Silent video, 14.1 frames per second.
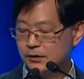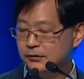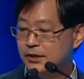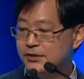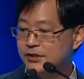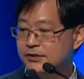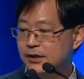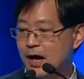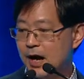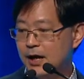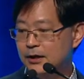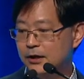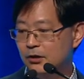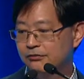this is the
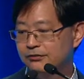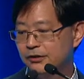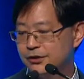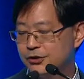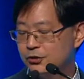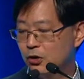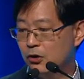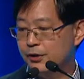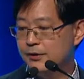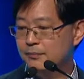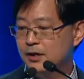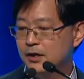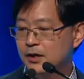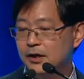highlight of the, of the, story.
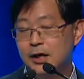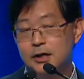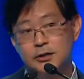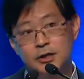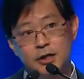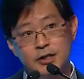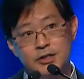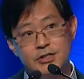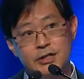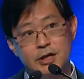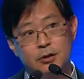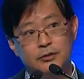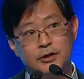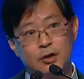It turns
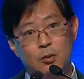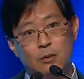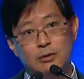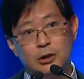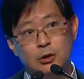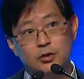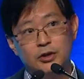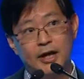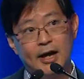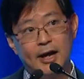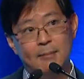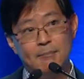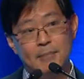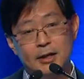out that when we look
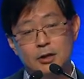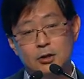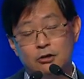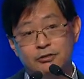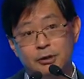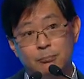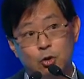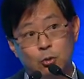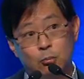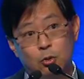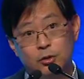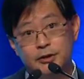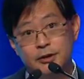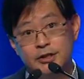at many of the
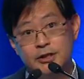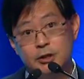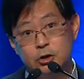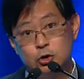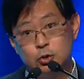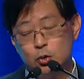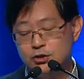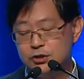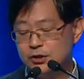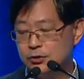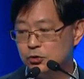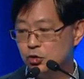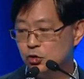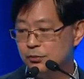promoters that are used in the
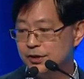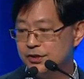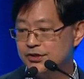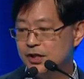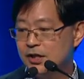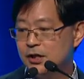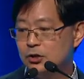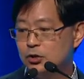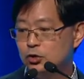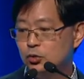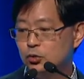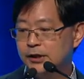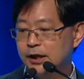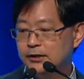tumors,
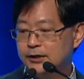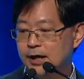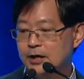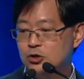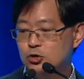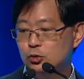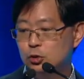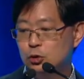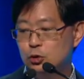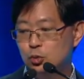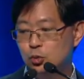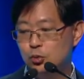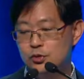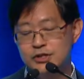you tend to
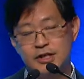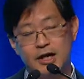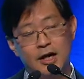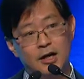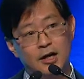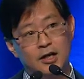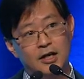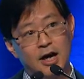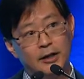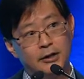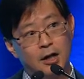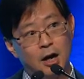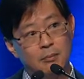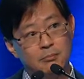lose uh,
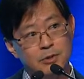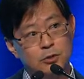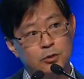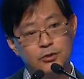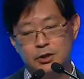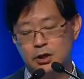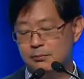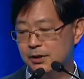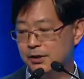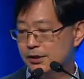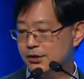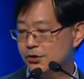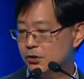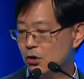the amino
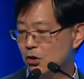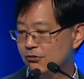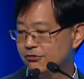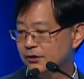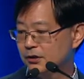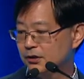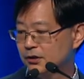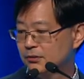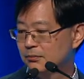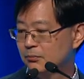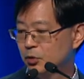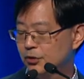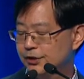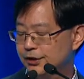terminus of the
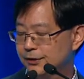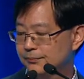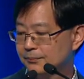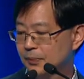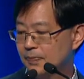protein.